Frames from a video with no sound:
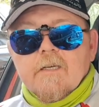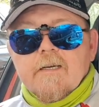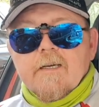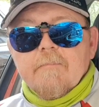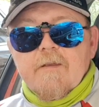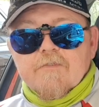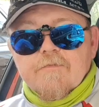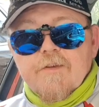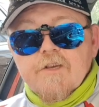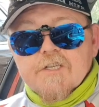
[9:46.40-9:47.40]
It was
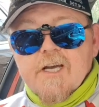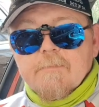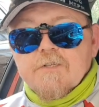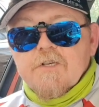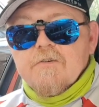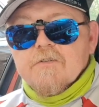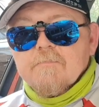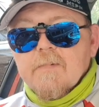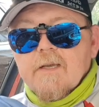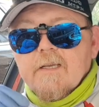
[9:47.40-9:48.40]
the first time I'd used
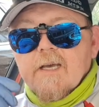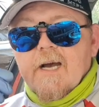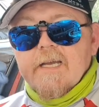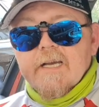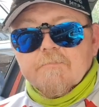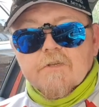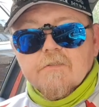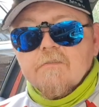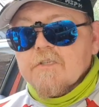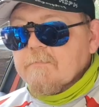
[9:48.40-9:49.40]
them, and I
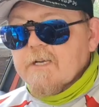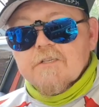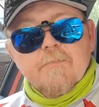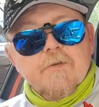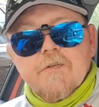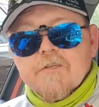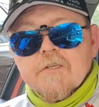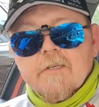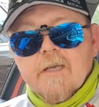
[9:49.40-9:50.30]
absolutely smashed the perch.